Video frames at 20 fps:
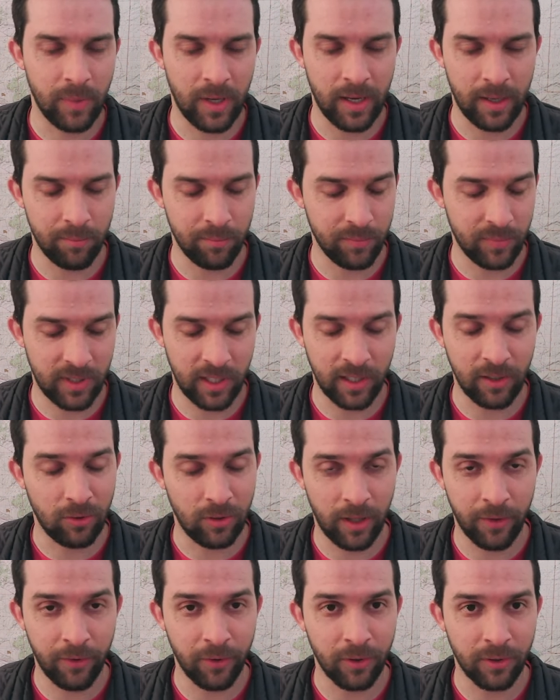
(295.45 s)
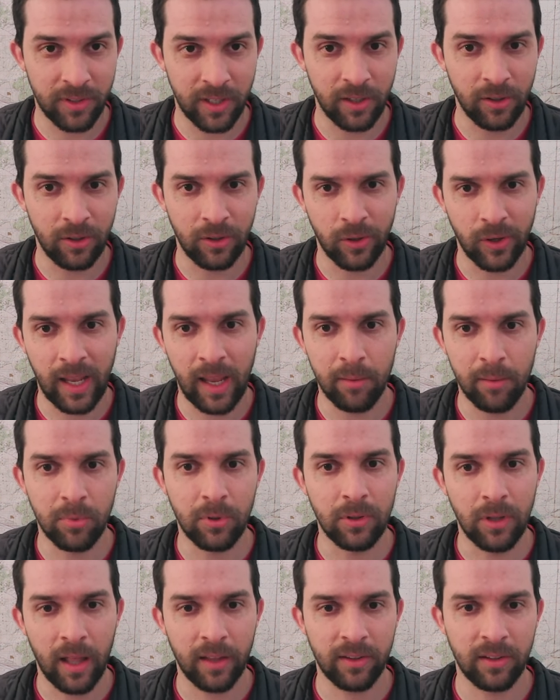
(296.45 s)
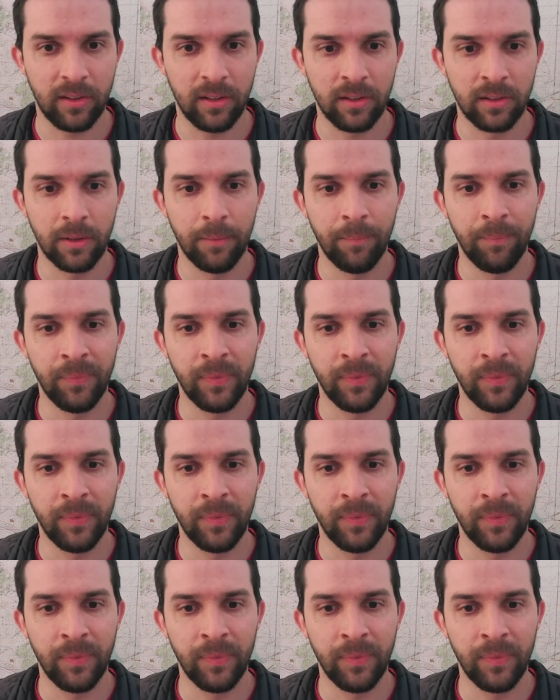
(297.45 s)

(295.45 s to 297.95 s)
other signal or cable losses.